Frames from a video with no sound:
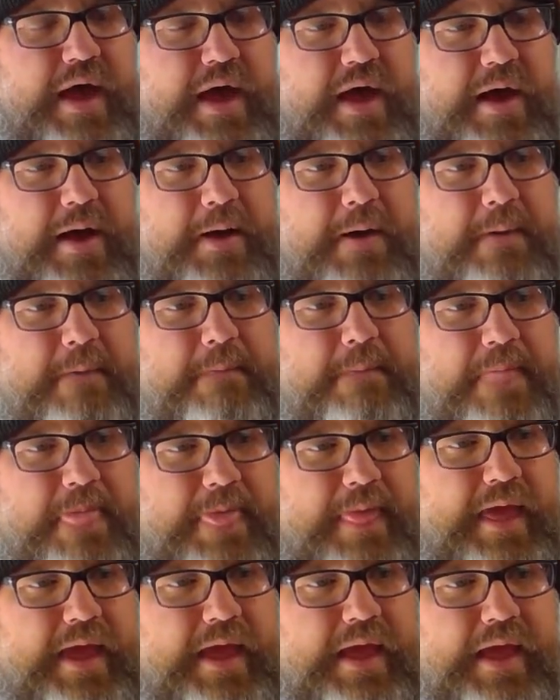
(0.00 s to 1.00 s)

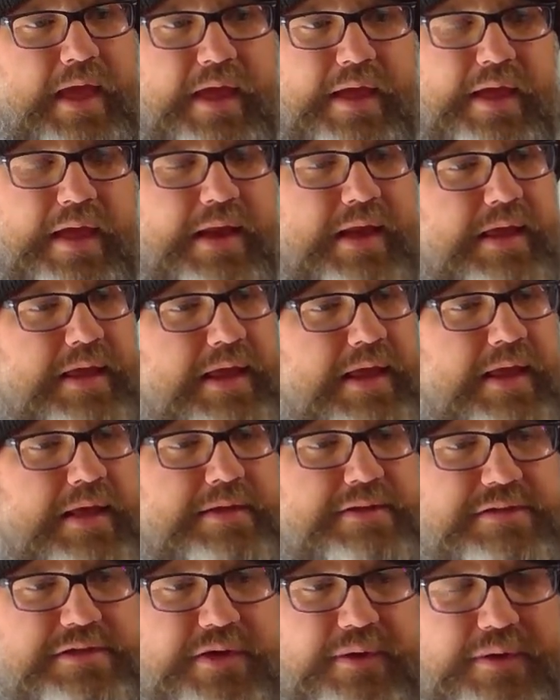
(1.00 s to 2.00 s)
And
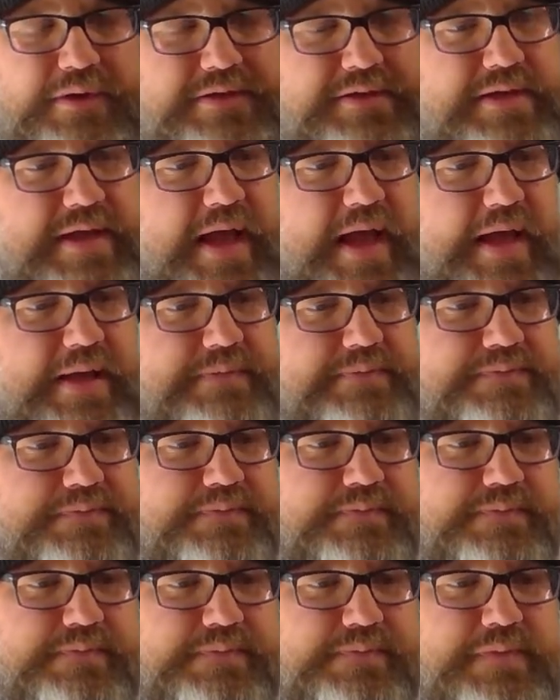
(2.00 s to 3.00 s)
again, so it's got
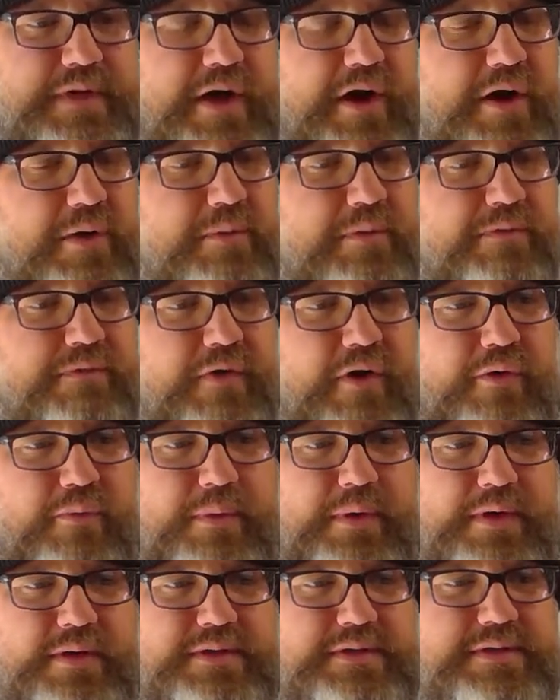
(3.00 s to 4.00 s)
the
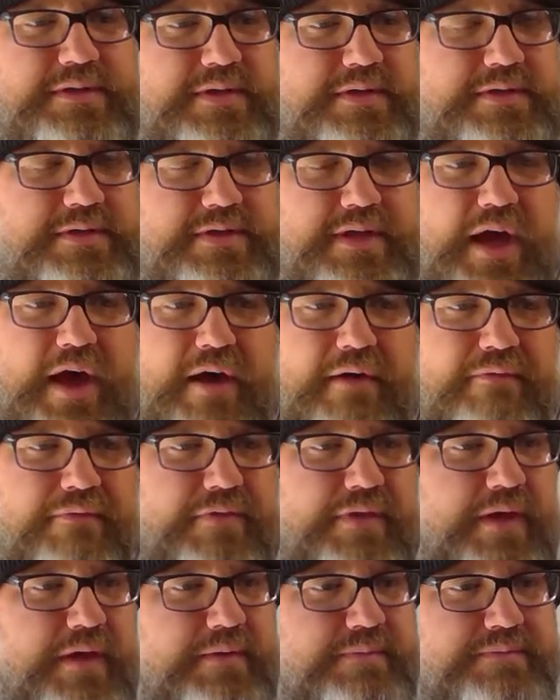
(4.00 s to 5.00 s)
homophobic stuff,
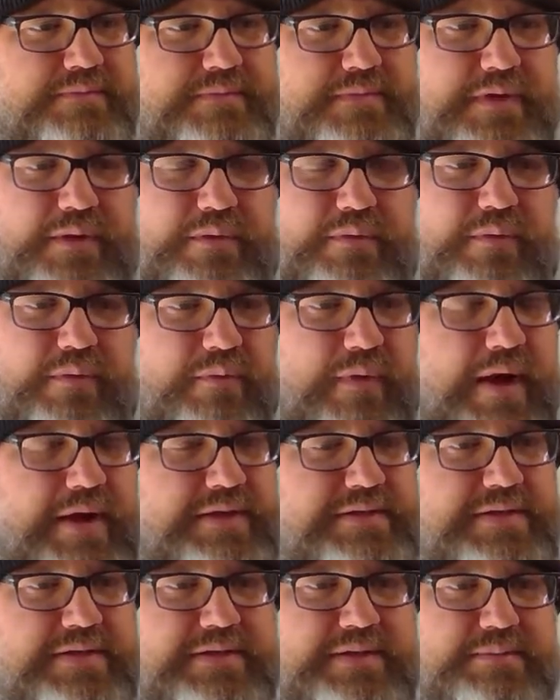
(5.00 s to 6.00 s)
the
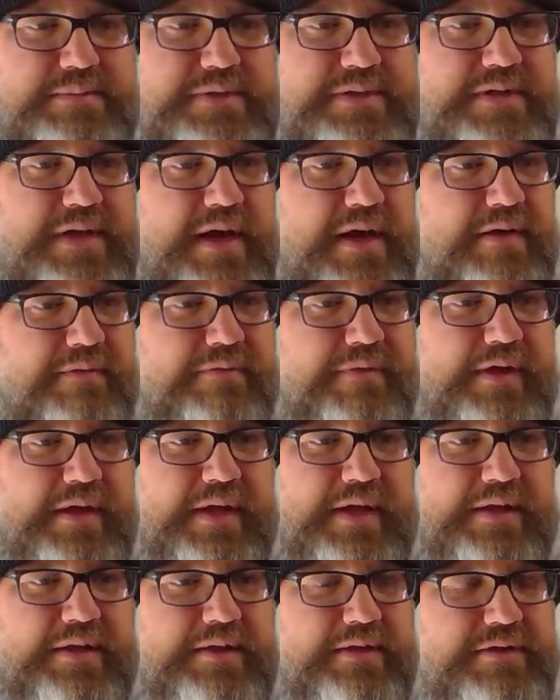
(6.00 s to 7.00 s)
racism stuff,
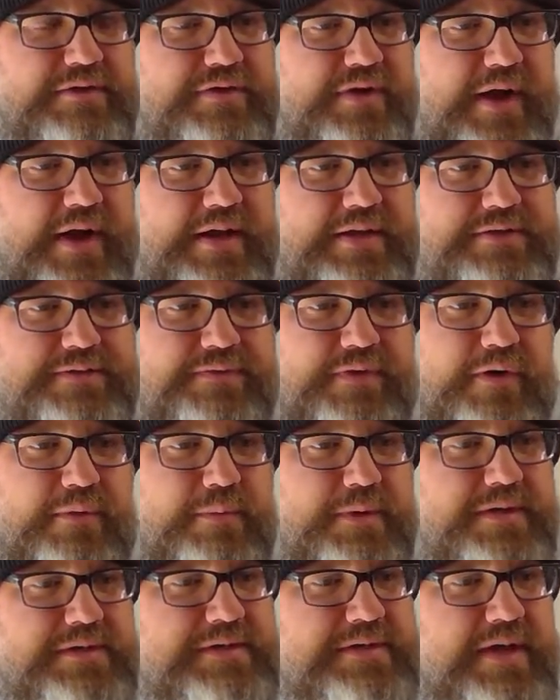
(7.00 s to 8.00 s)
and the
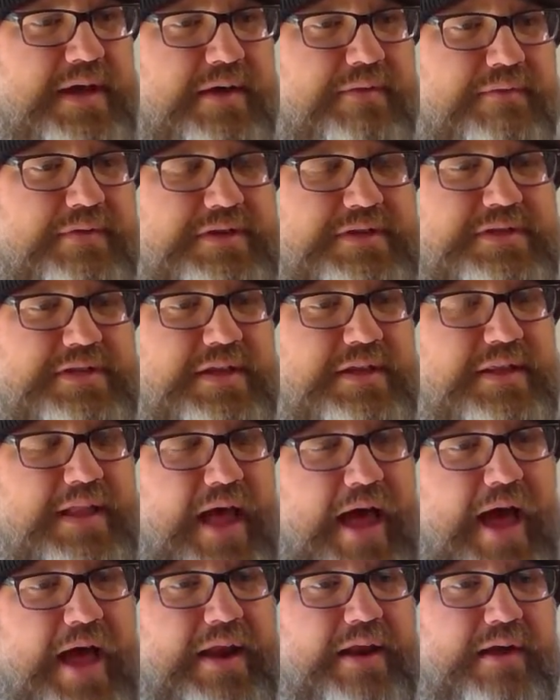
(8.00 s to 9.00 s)
transphobic stuff. Just a
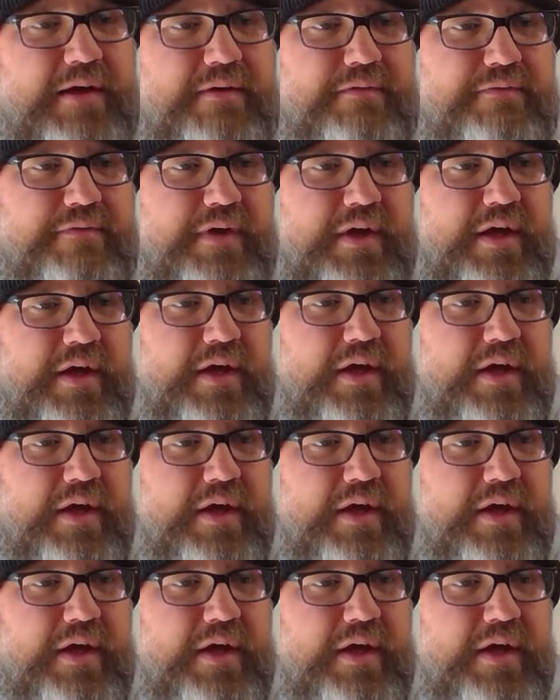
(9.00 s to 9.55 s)
lot of